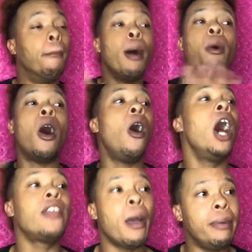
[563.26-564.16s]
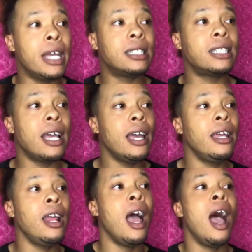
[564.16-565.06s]
But with all that being said,
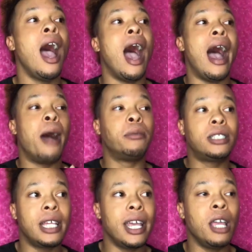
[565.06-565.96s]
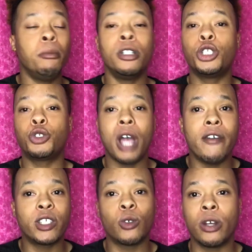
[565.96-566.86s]
I'm team
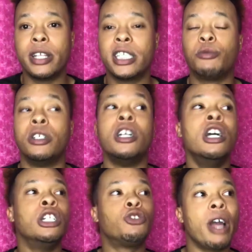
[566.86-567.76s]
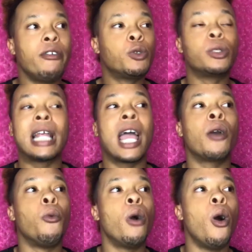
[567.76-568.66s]
Travis on this one. Travis was like,
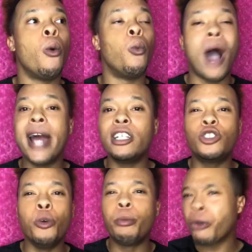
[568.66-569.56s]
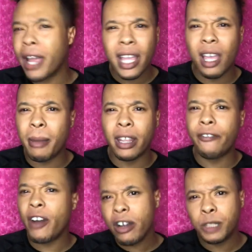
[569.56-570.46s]
well, why did you bring him in the
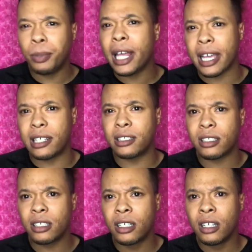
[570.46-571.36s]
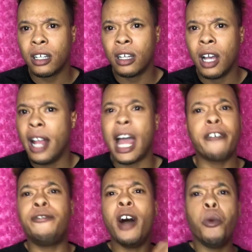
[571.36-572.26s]
first place? Like,
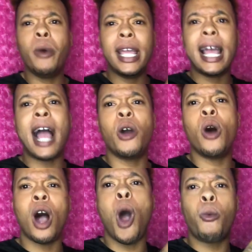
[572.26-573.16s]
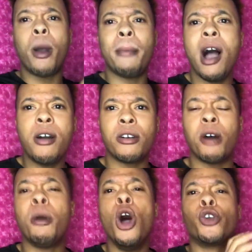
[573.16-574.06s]
fuck what he got going on with
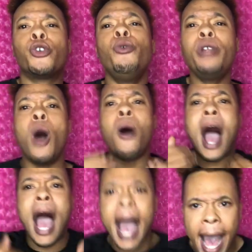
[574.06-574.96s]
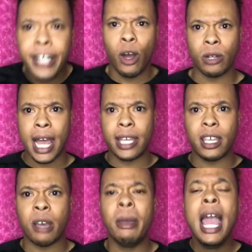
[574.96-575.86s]
Malcolm. You know I don't like
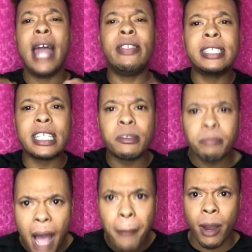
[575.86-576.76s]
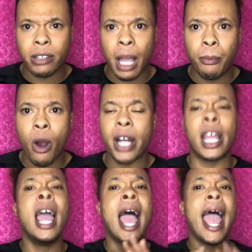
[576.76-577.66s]
him, and this is my birthday
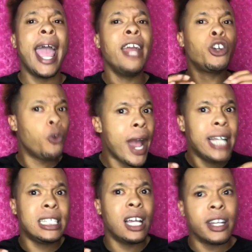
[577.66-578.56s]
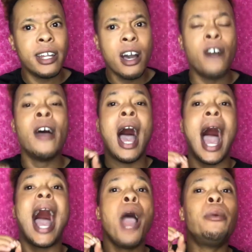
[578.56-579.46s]
party. And crazy enough,
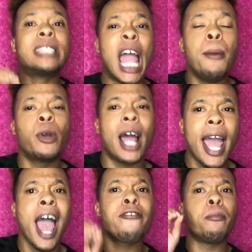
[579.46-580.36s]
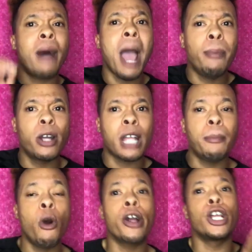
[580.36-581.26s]
I was able to have my birthday
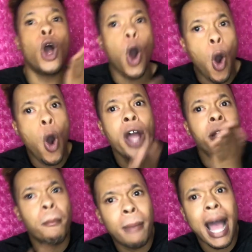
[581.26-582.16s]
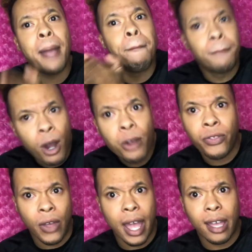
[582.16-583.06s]
party on my
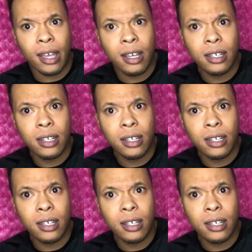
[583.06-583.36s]
birthday.